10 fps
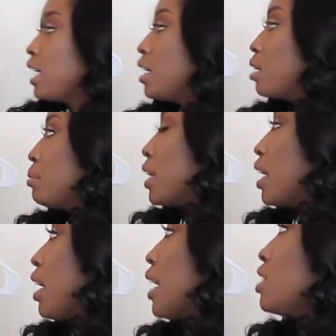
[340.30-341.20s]
M. And
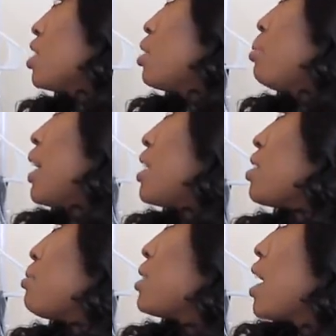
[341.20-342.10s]
H and M
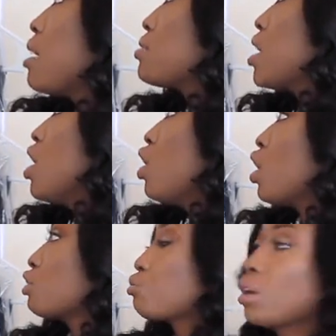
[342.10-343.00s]
pants sometimes
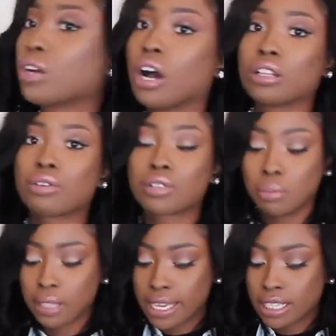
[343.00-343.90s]
are thrown all over
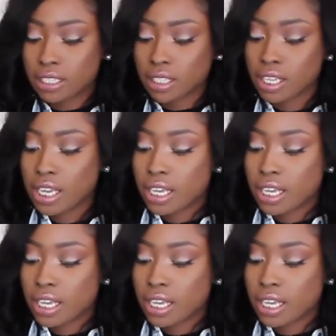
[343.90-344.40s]
the place.